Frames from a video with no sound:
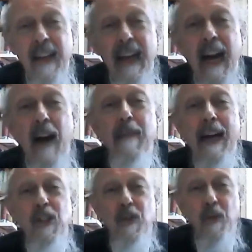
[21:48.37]

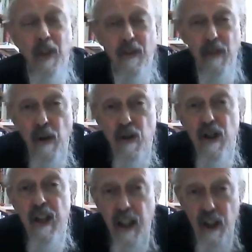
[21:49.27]
amongst all of those
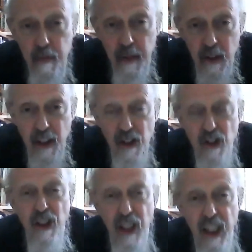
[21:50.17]

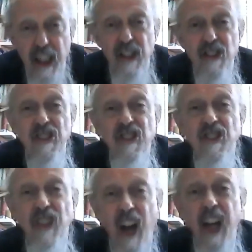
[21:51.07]
experienced needs,
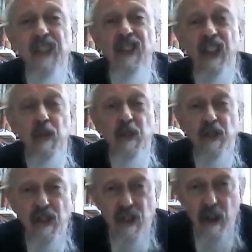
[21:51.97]
desires,
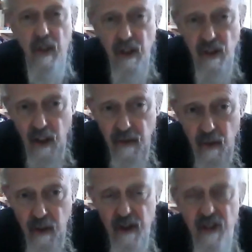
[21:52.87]
interests, and so on and so
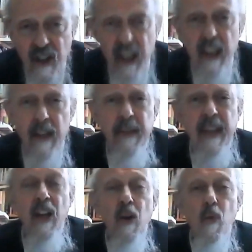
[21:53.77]
forth, to see
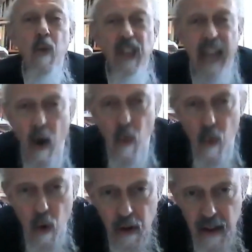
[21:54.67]
which are
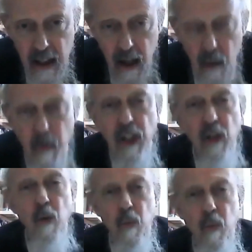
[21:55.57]
worthy and which are
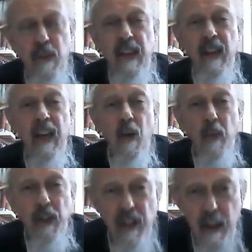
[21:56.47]
not worthy,
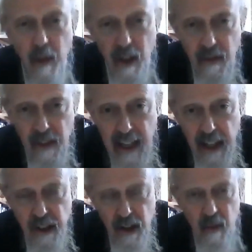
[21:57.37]
which need
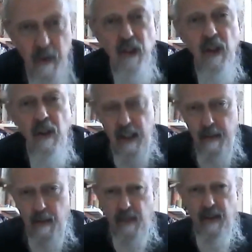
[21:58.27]
modification, which don't need
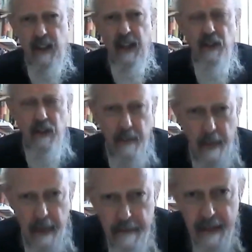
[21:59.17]
modification.
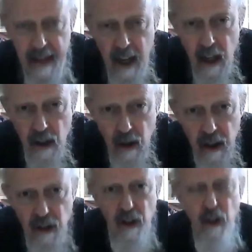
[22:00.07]
So
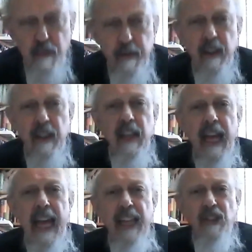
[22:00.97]
it's
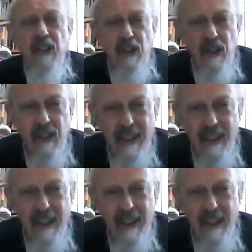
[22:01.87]
the essence